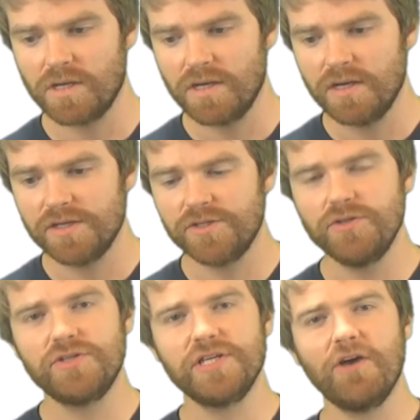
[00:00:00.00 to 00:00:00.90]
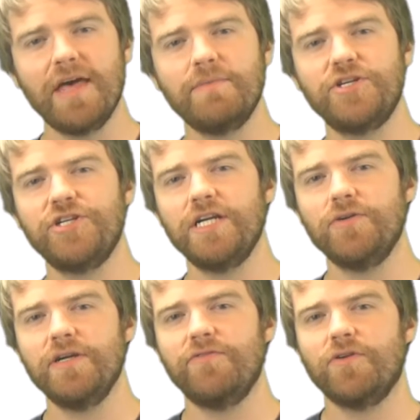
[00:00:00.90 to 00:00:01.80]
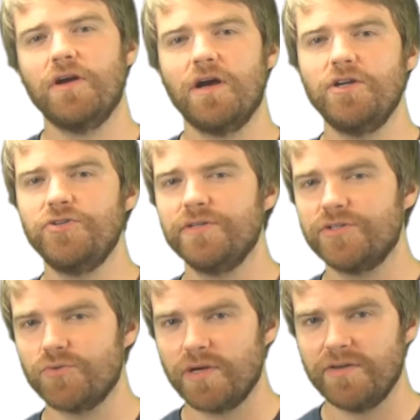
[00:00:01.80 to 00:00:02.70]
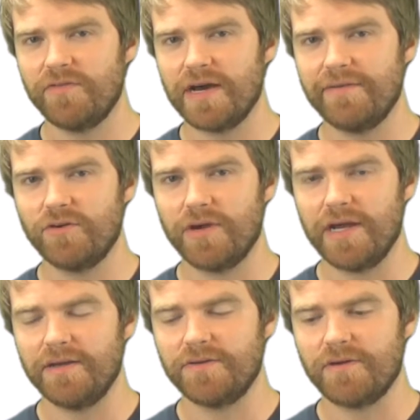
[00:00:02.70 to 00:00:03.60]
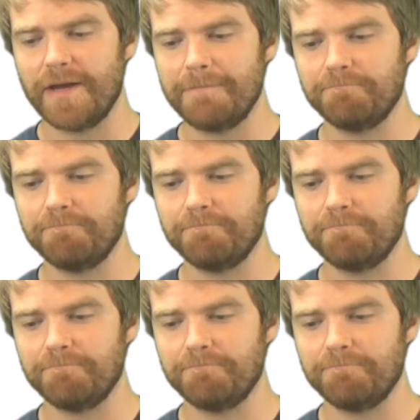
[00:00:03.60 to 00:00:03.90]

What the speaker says: So you sell that machinery for 125 grand, right?